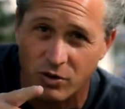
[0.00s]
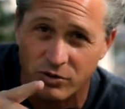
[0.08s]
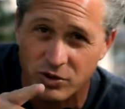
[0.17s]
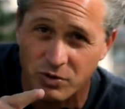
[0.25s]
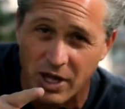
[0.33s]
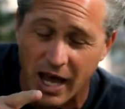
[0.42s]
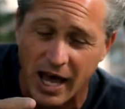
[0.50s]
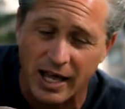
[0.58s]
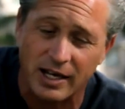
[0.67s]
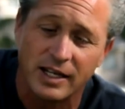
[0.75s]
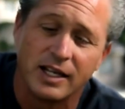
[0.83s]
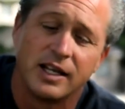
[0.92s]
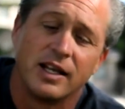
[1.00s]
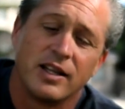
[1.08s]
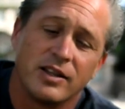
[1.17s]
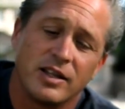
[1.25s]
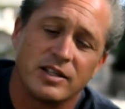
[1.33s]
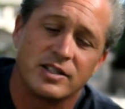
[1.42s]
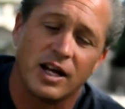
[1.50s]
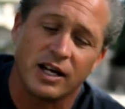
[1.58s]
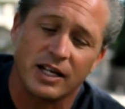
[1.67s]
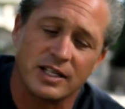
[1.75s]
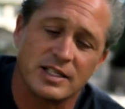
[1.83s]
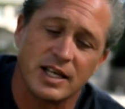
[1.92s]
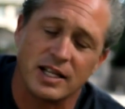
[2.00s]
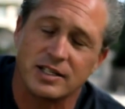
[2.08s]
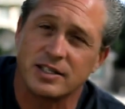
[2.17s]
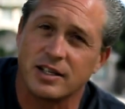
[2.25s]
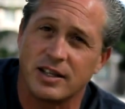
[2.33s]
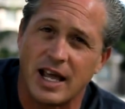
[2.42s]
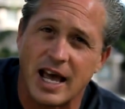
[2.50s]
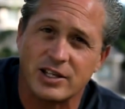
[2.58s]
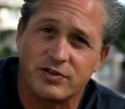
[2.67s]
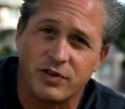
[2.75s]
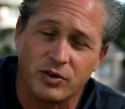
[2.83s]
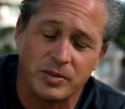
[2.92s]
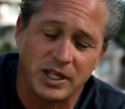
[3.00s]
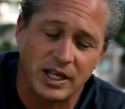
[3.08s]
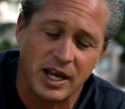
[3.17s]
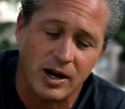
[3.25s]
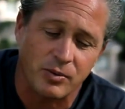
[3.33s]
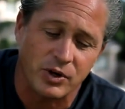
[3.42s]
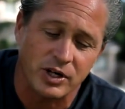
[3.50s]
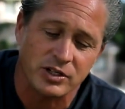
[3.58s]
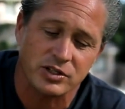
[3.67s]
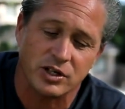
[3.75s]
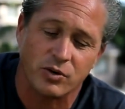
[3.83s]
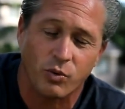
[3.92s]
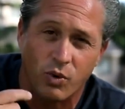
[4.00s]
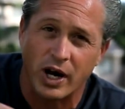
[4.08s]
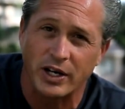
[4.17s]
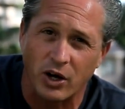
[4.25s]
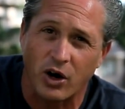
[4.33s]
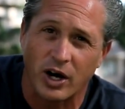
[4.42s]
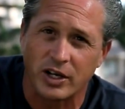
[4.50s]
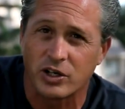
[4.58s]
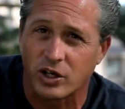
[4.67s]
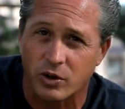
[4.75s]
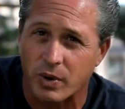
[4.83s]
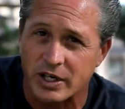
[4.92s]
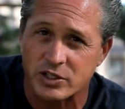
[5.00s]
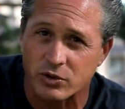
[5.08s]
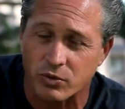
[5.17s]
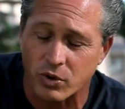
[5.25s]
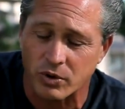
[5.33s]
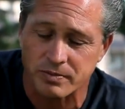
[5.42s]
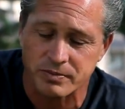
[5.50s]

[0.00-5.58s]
you don't do that, it's not going to sense that it has film in the camera, and it's going to wind on, and you're going to waste a roll.